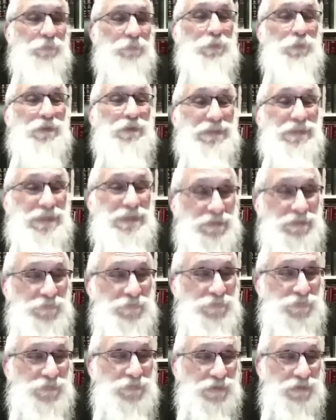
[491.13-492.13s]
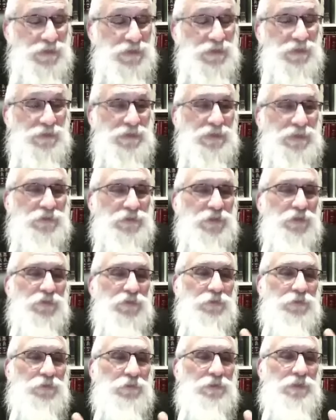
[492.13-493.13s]
believes that she's
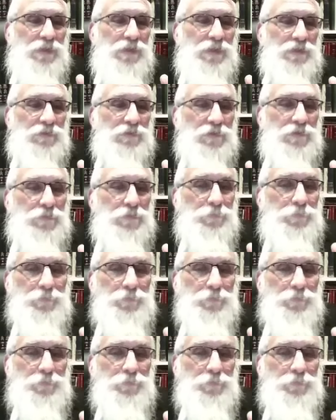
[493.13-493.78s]
still connected.